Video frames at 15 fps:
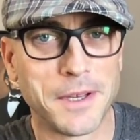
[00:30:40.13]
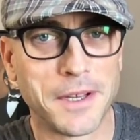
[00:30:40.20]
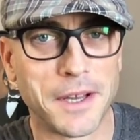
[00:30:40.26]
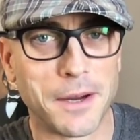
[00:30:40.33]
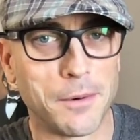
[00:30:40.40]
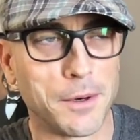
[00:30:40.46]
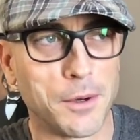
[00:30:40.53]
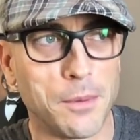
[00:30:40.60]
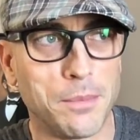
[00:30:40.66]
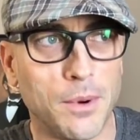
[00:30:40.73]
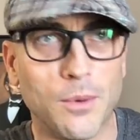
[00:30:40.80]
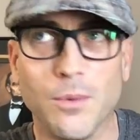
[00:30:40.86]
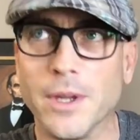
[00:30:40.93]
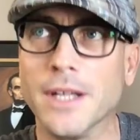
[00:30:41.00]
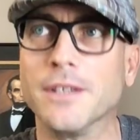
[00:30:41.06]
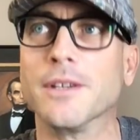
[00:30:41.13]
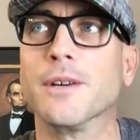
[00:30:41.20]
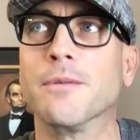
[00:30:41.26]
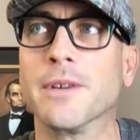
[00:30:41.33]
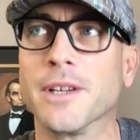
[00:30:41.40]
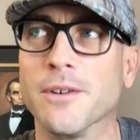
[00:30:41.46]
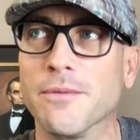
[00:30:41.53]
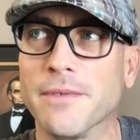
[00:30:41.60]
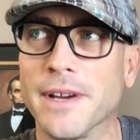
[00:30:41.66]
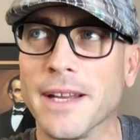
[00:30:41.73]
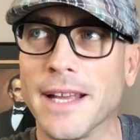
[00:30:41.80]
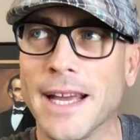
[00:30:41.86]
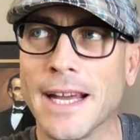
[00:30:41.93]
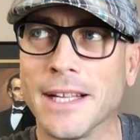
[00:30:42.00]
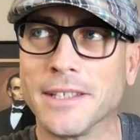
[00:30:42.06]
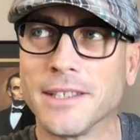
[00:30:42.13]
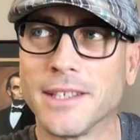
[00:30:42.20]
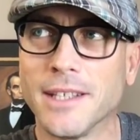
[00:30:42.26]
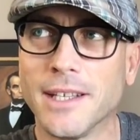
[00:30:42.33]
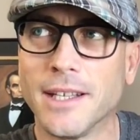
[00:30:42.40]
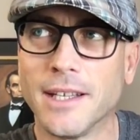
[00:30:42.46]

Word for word: I don't want to go pull weeds. I don't want to go find hats.